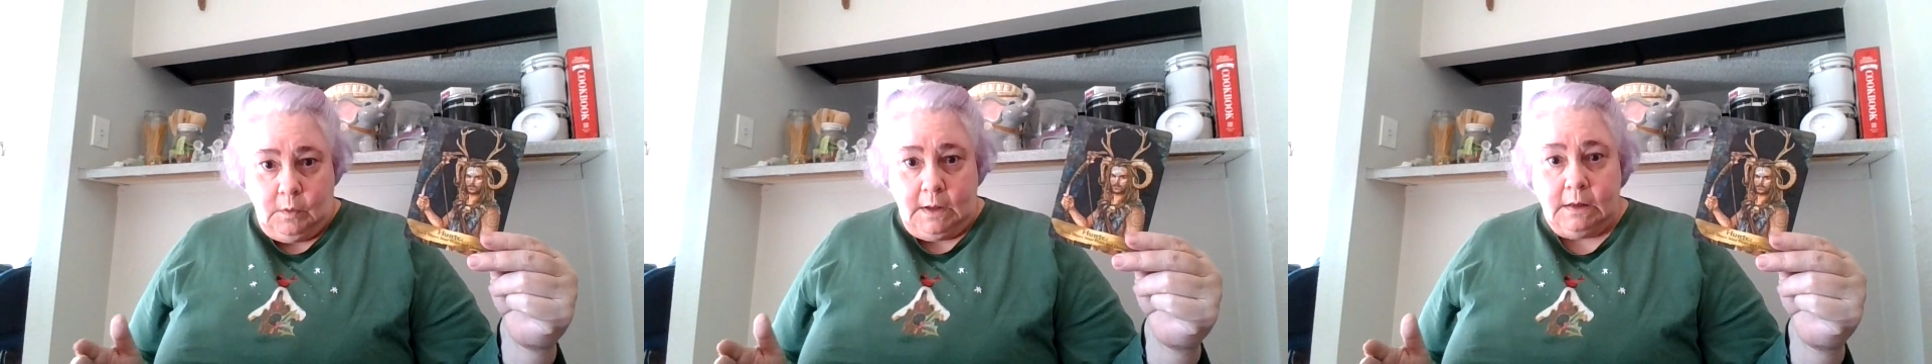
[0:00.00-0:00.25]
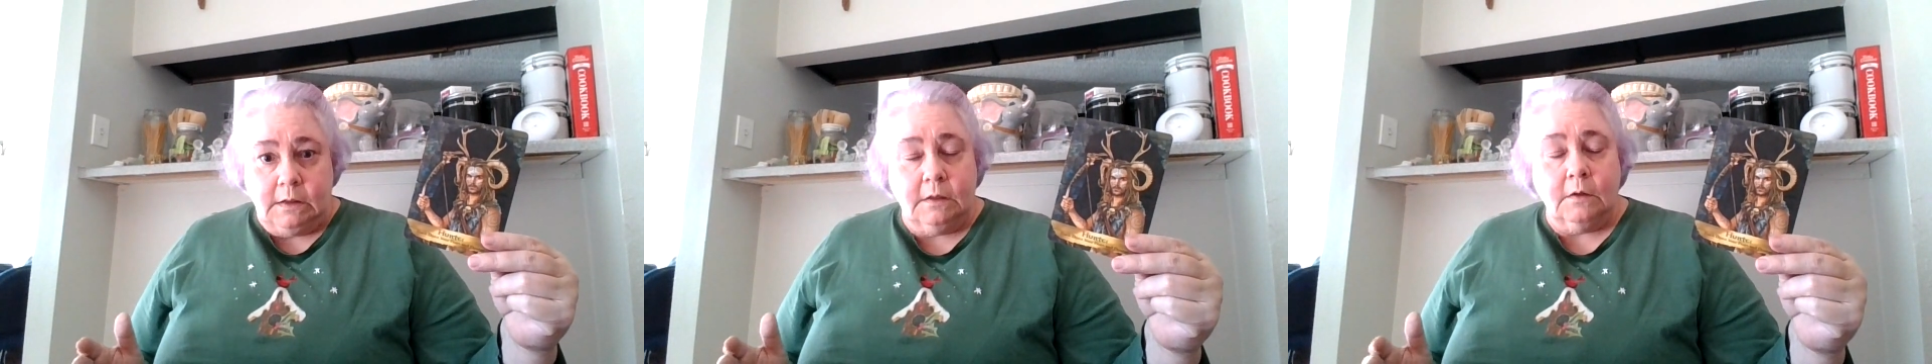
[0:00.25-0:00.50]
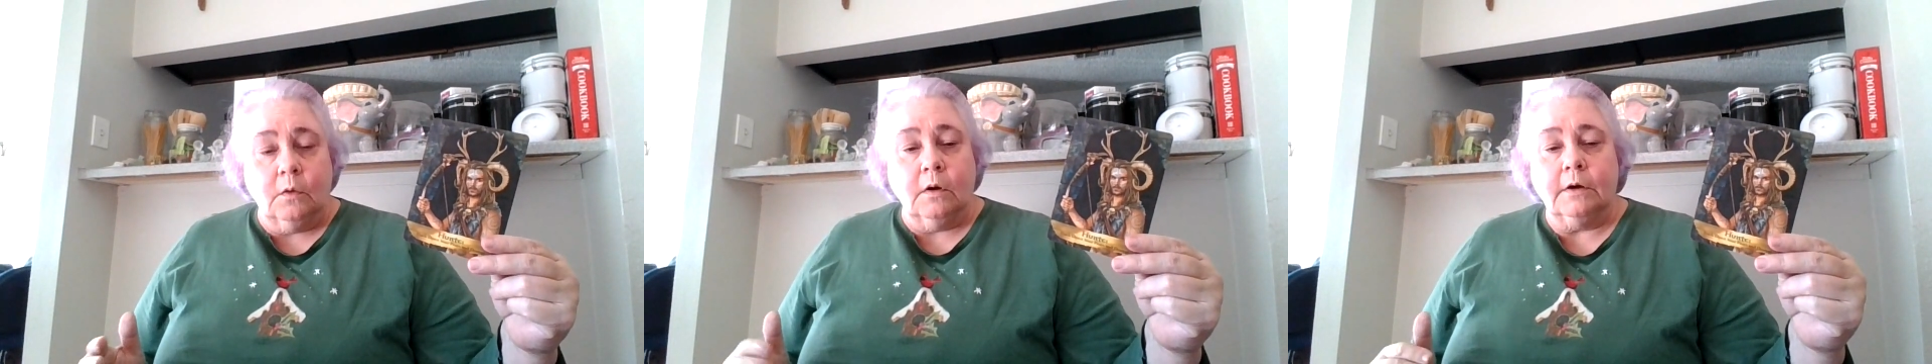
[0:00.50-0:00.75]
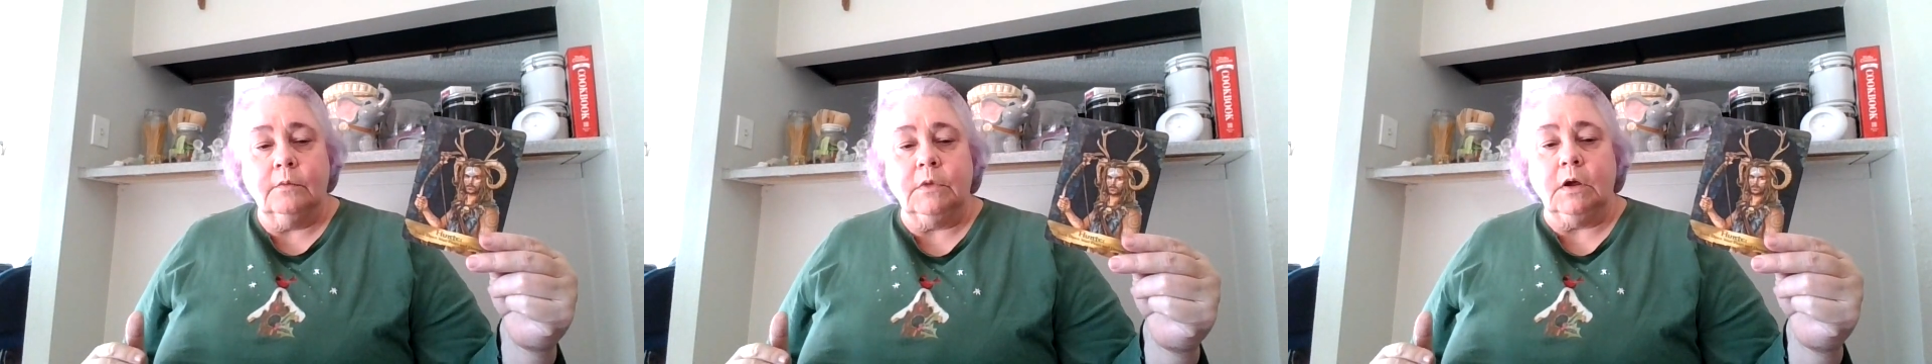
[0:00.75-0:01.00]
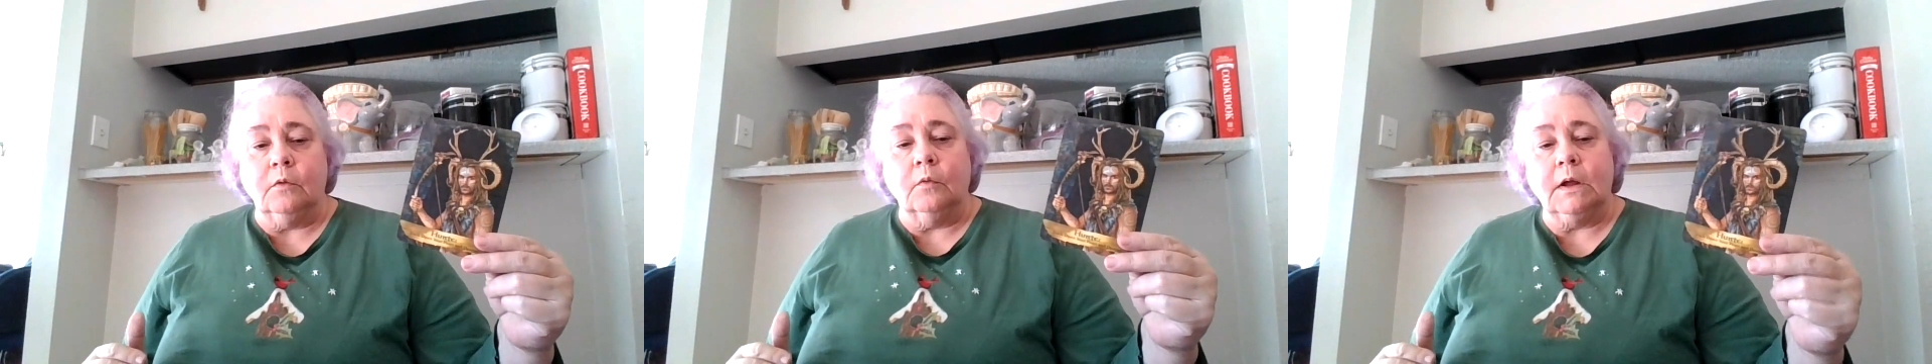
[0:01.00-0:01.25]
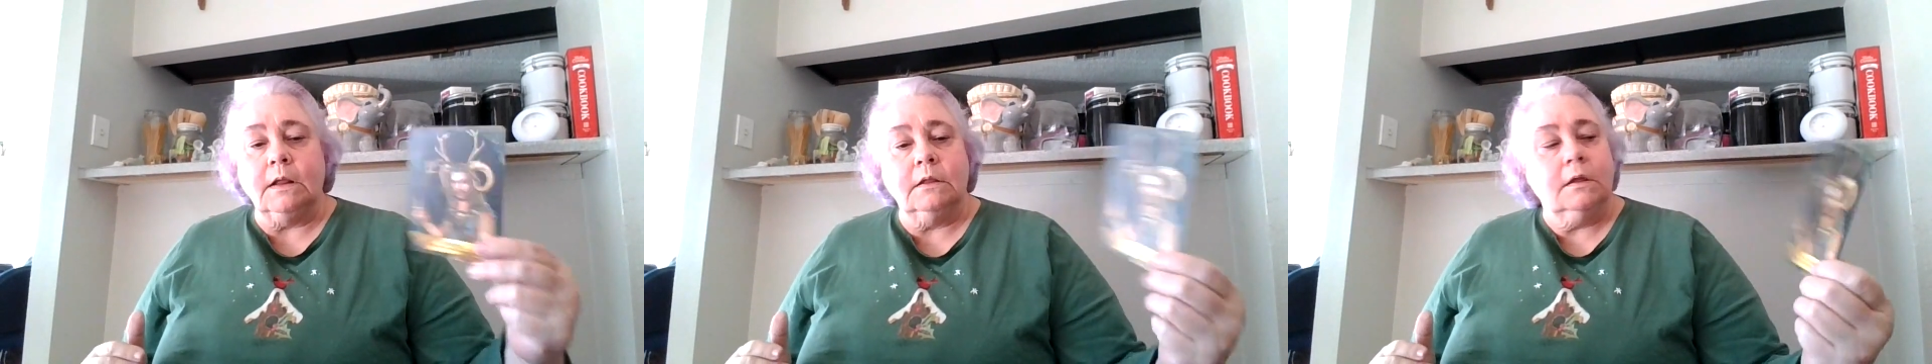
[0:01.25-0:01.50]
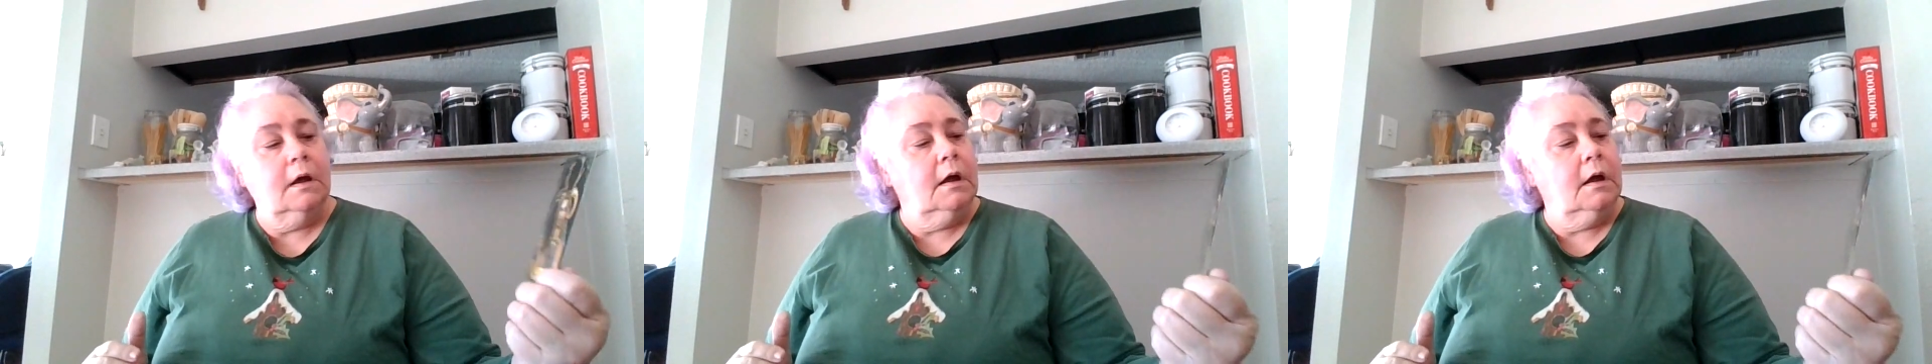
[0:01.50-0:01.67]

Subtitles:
with or commune with.